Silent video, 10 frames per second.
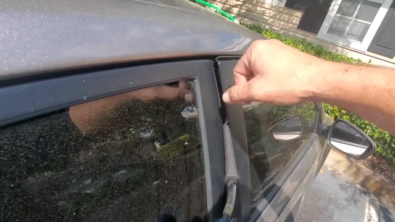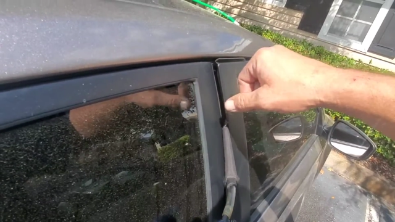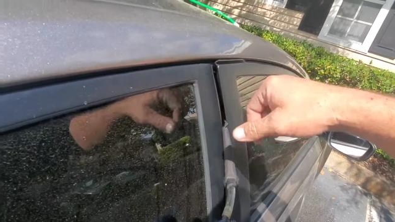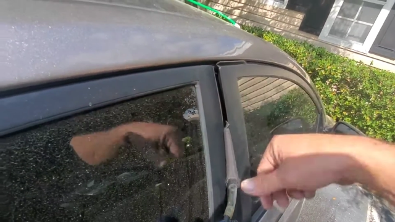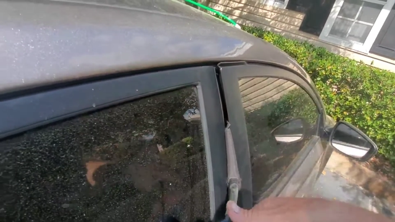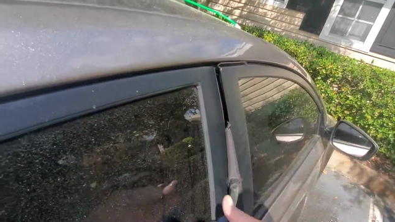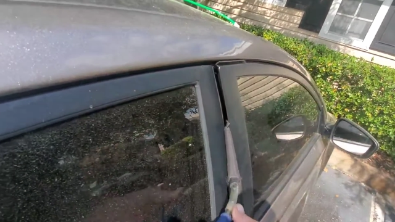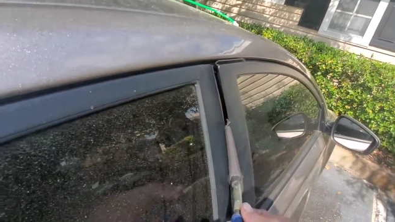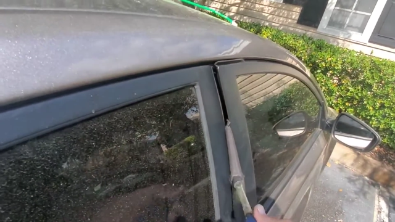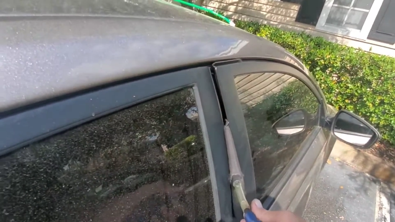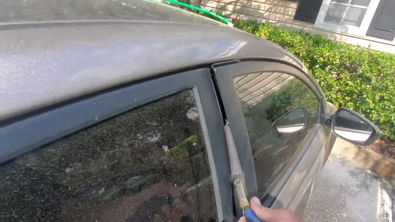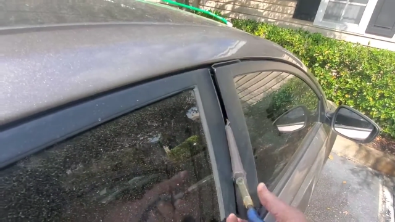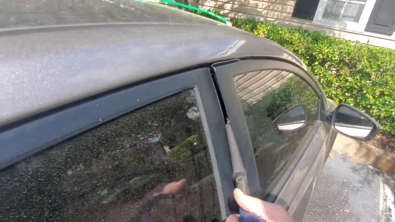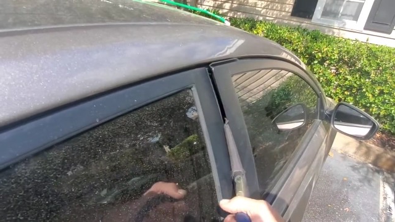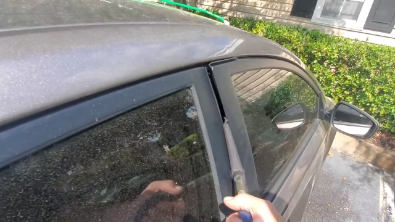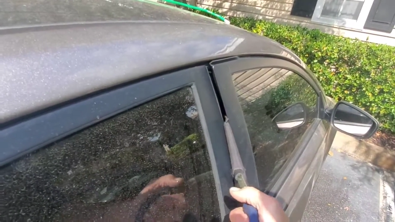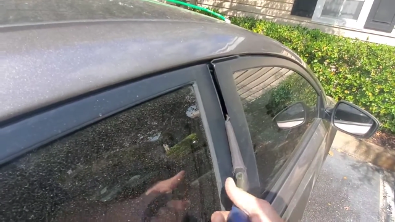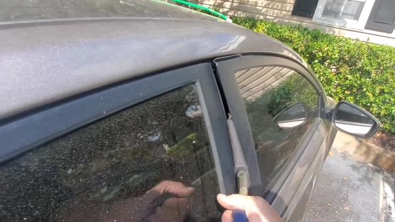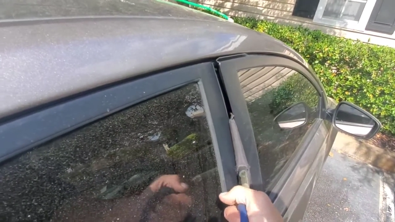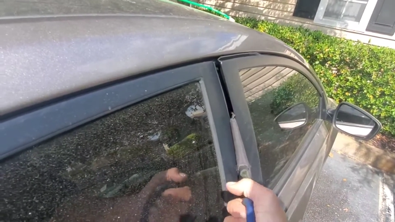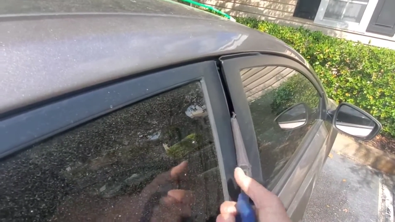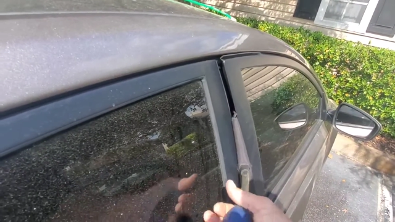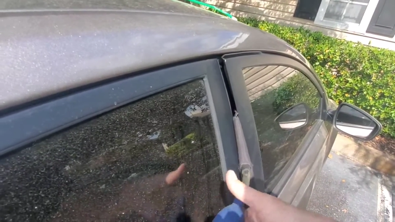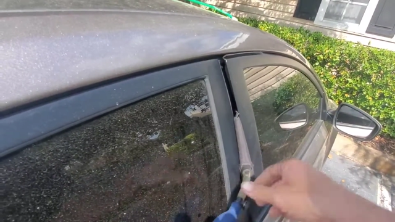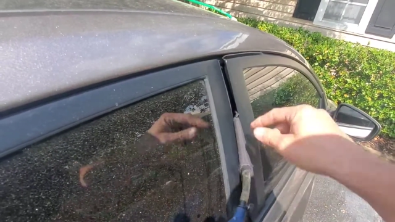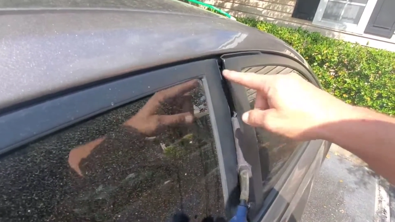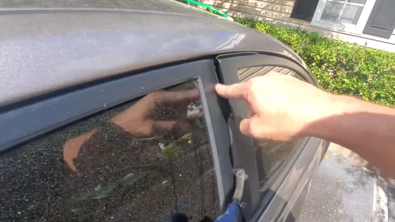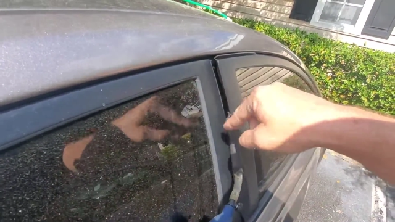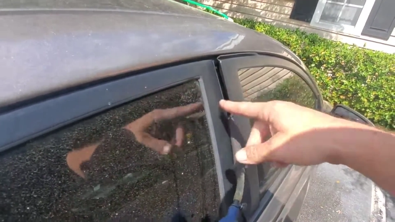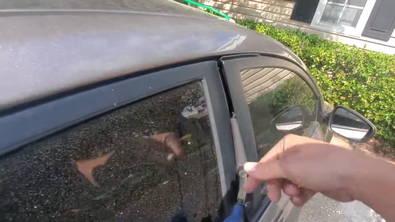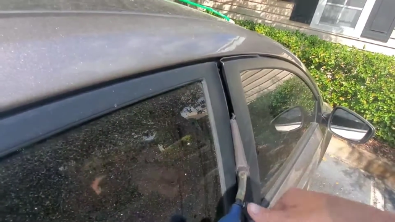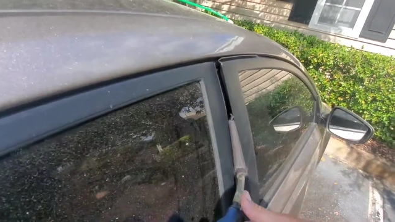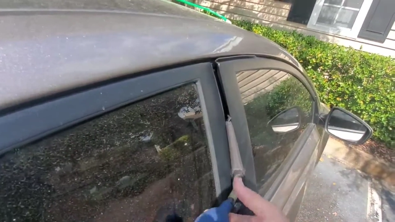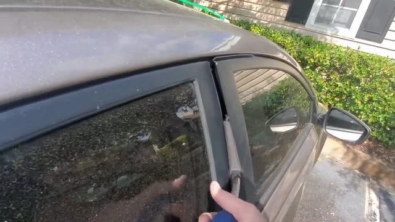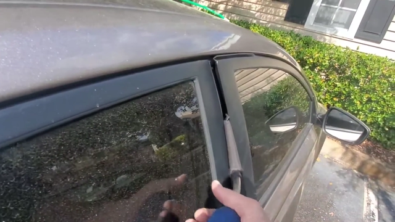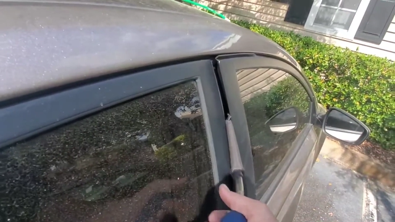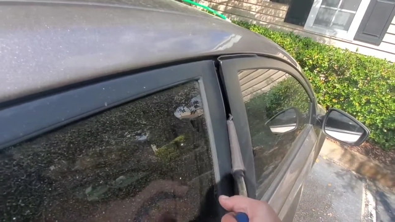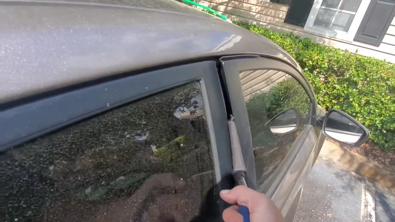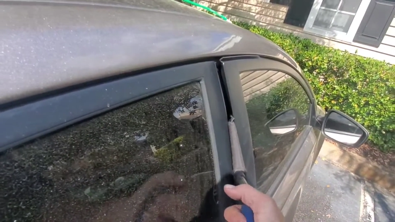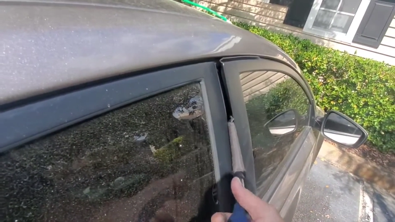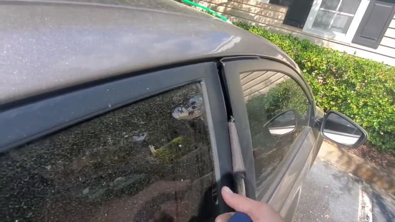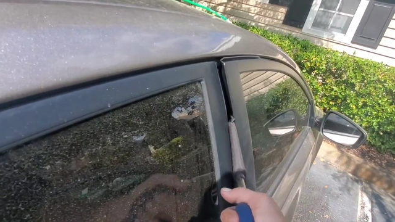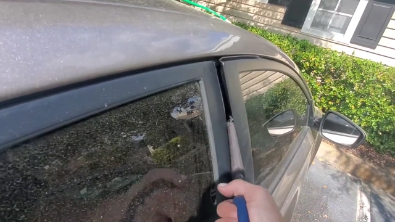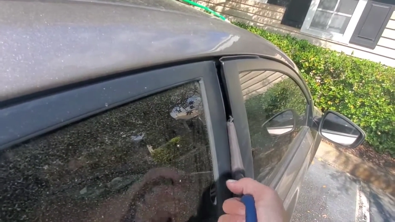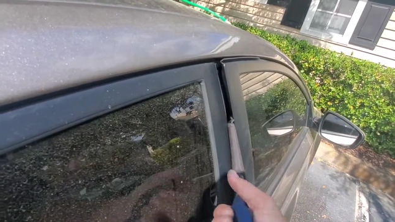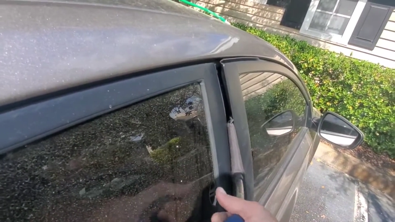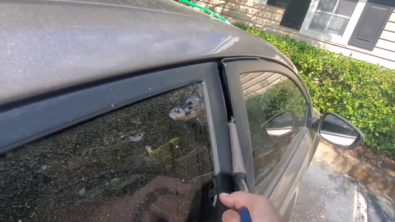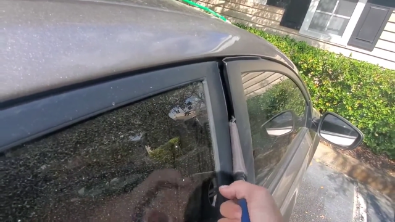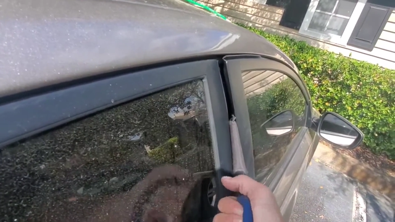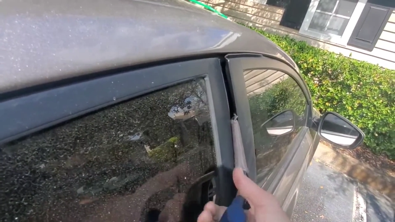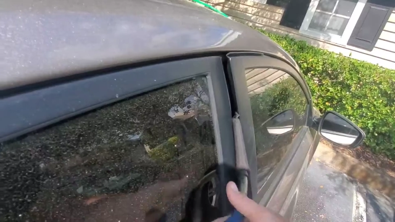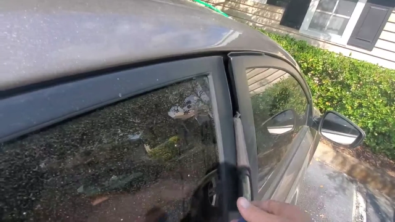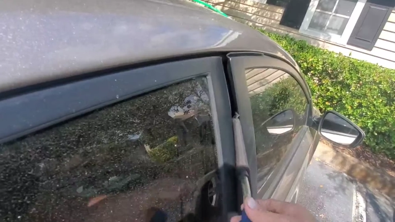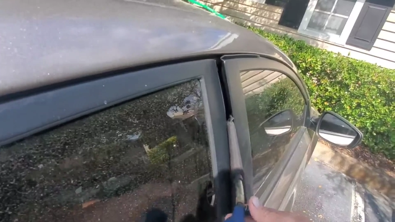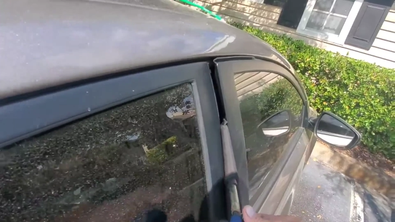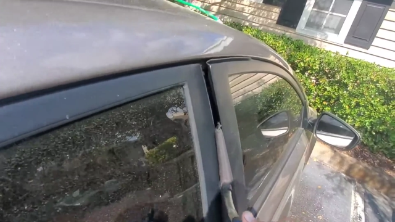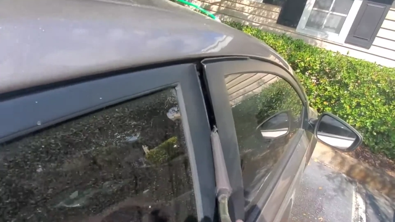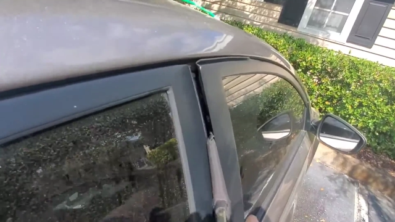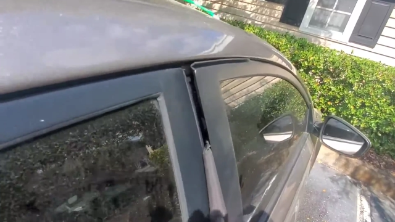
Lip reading: (no speaker visible)